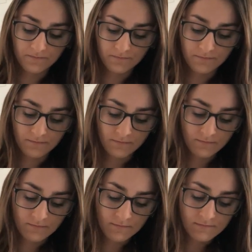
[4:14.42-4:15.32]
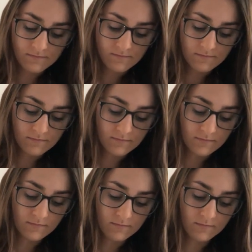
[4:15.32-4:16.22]

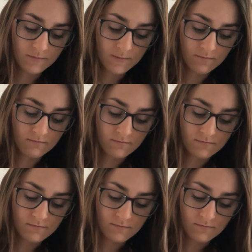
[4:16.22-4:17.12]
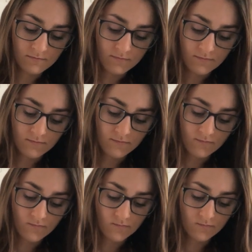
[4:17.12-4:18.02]

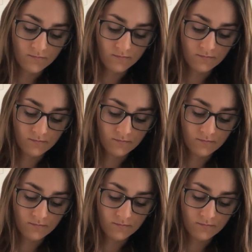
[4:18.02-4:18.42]
(no one is talking)